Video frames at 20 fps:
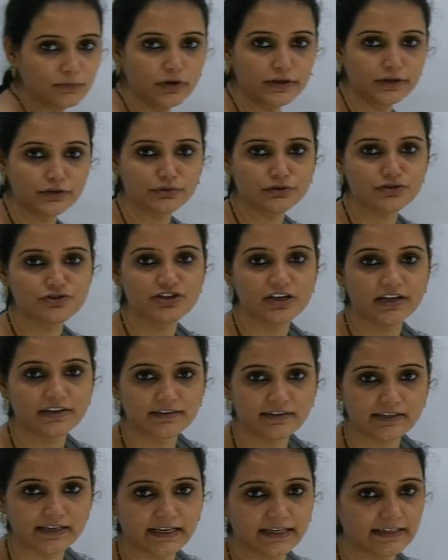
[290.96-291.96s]
going to
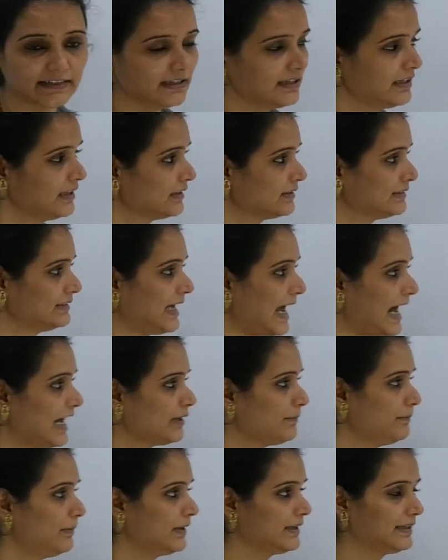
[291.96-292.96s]
generate
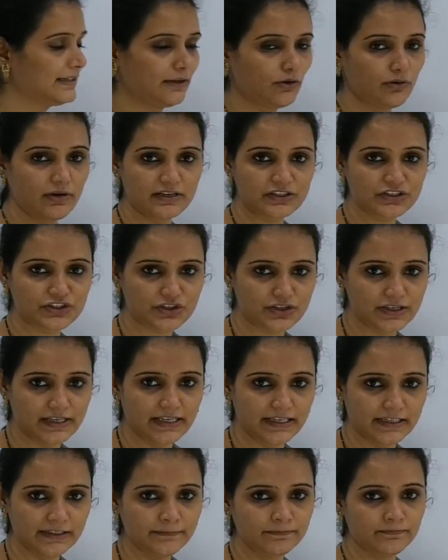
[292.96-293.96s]
that particular
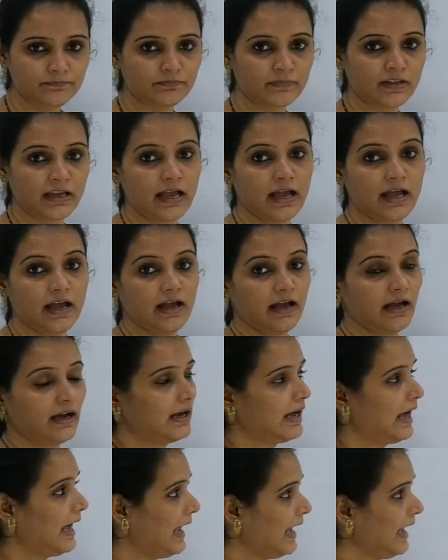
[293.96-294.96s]
string,
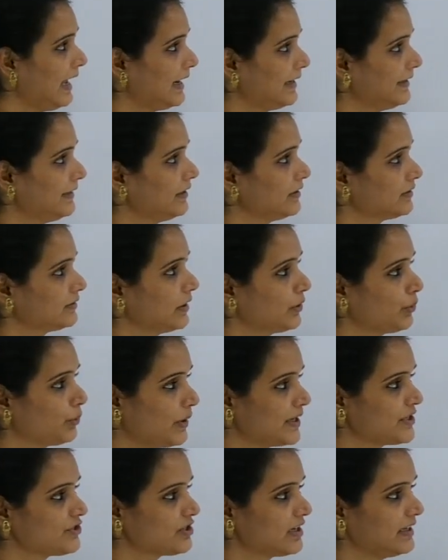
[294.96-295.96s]
and the
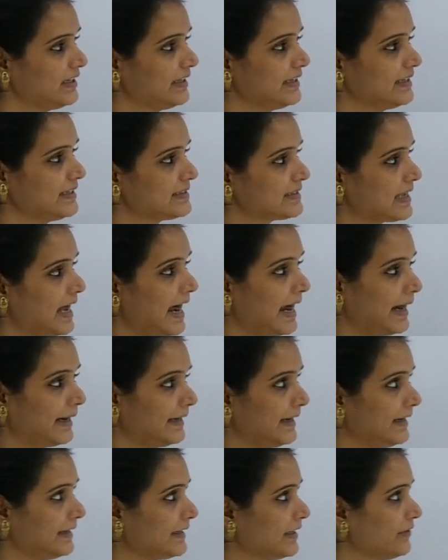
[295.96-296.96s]
question is
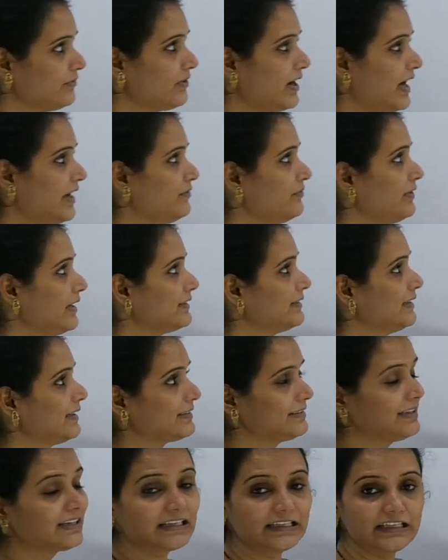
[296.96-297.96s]
identify whether
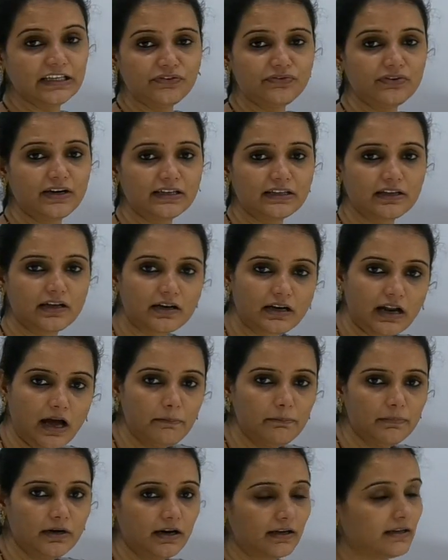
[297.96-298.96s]
the given
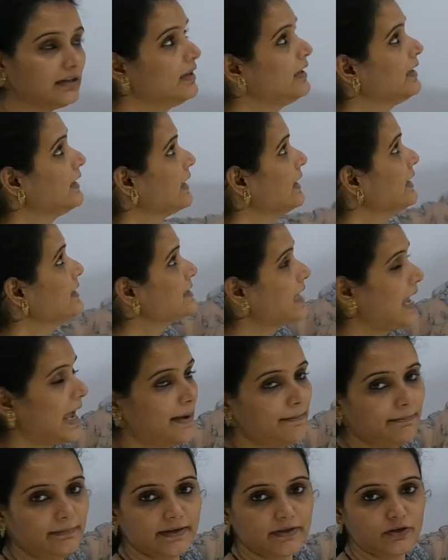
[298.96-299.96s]
grammar is
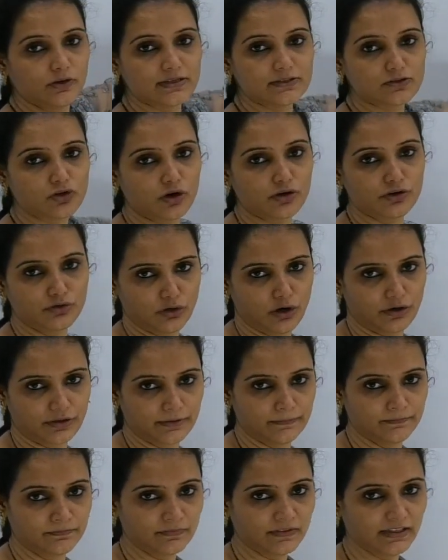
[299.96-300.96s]
ambiguous or not.
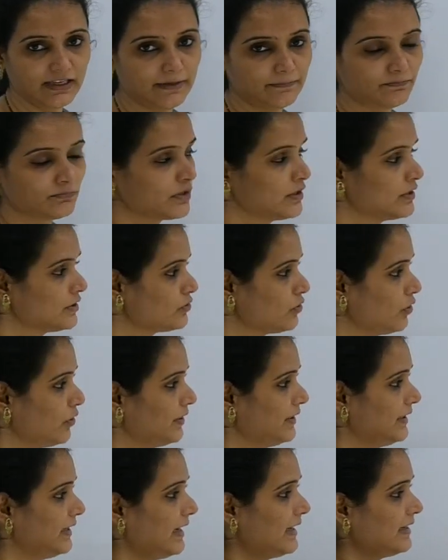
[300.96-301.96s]
Okay, so
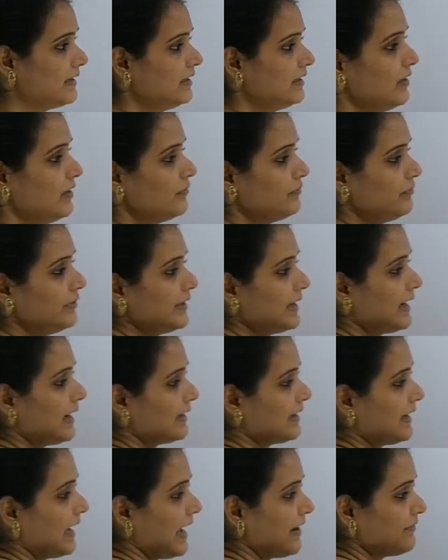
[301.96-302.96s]
here we are
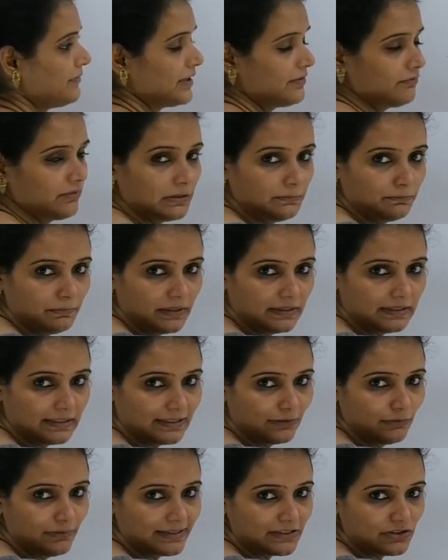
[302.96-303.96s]
having one
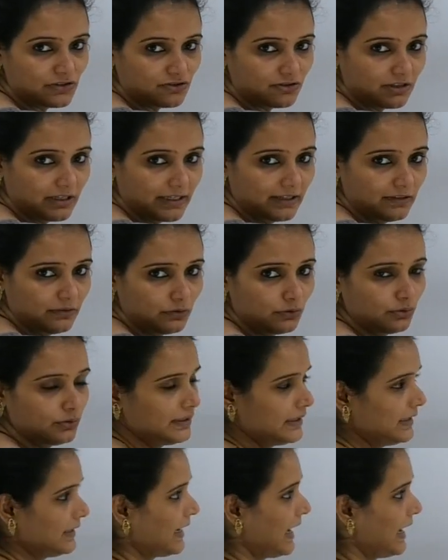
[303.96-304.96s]
particular string to
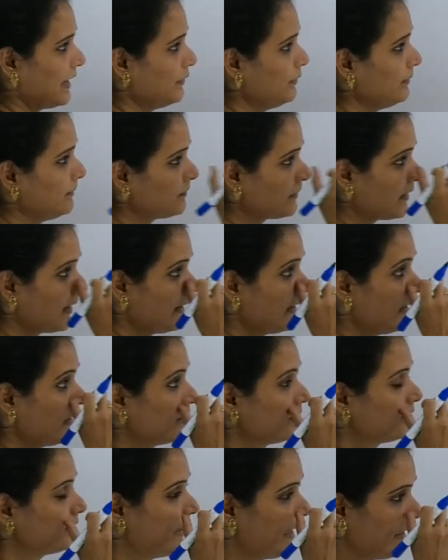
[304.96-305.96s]
derive.
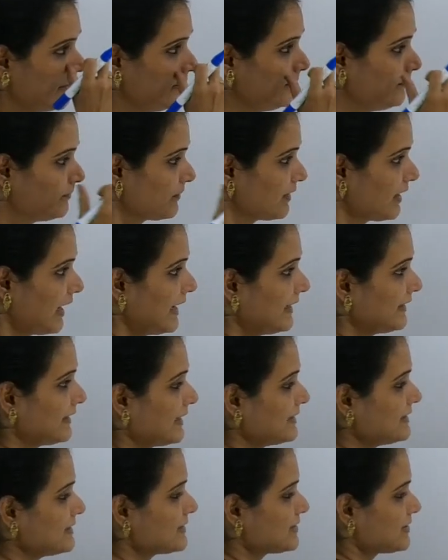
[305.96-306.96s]
Then I
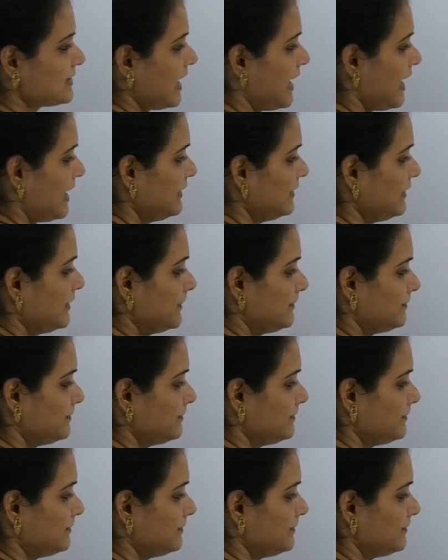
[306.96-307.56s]
can start